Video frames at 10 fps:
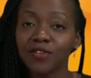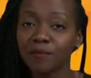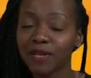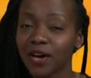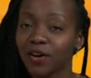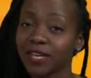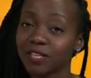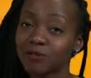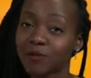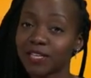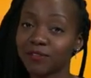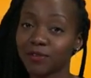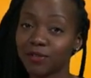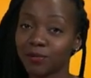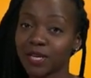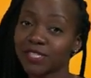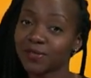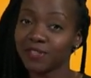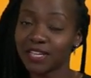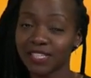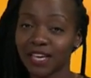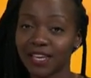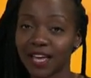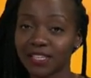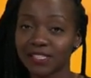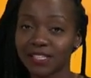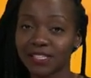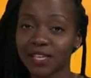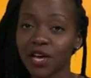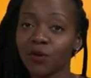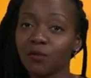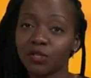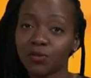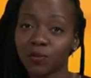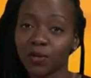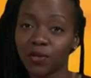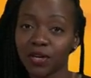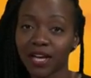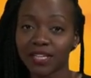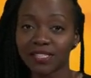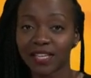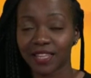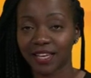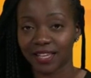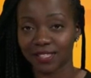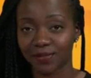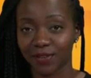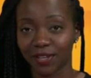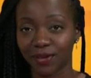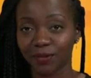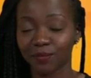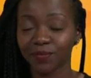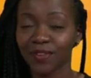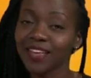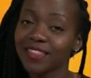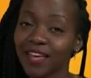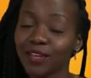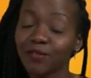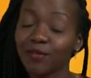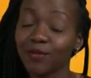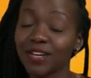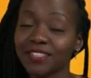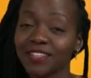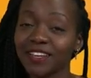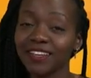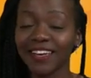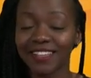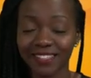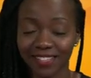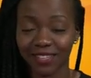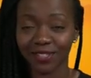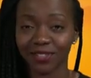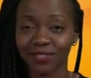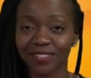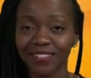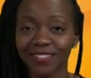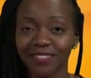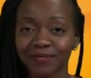You may now get ready for the race of data analysis, which we'll look at in the next video. Thank you for watching and stay tuned.